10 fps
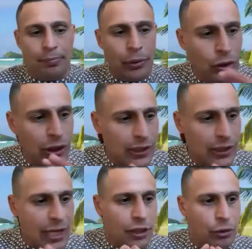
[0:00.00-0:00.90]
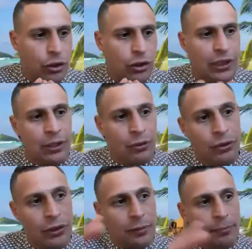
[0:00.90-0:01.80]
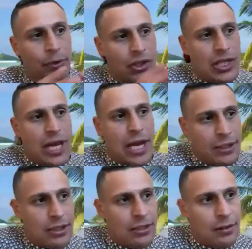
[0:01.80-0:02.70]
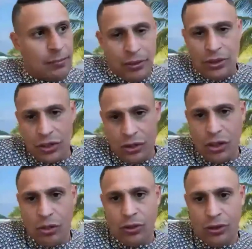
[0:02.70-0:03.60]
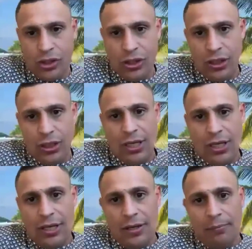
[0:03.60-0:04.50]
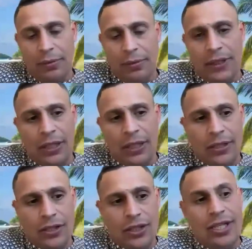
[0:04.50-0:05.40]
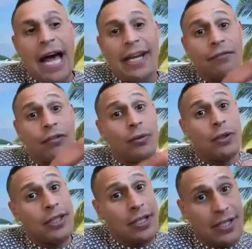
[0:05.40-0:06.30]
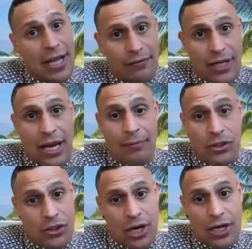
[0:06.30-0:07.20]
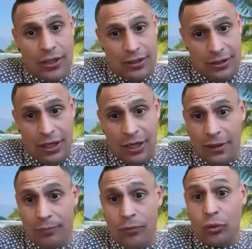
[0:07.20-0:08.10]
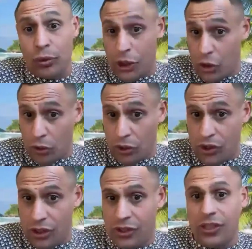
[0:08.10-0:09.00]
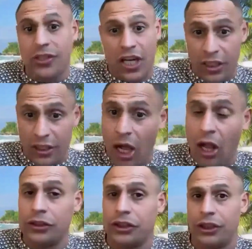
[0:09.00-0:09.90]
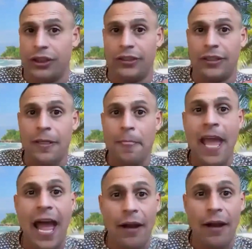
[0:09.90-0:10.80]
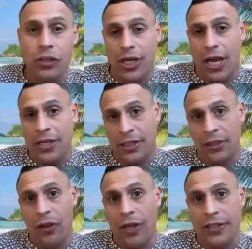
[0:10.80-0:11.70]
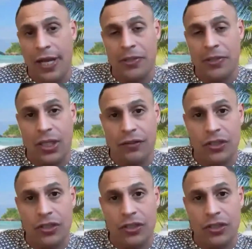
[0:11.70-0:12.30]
building that community and really to protect the business owners, because not everyone does have Diamonds Direct resources and technology and advertising and all that type of stuff.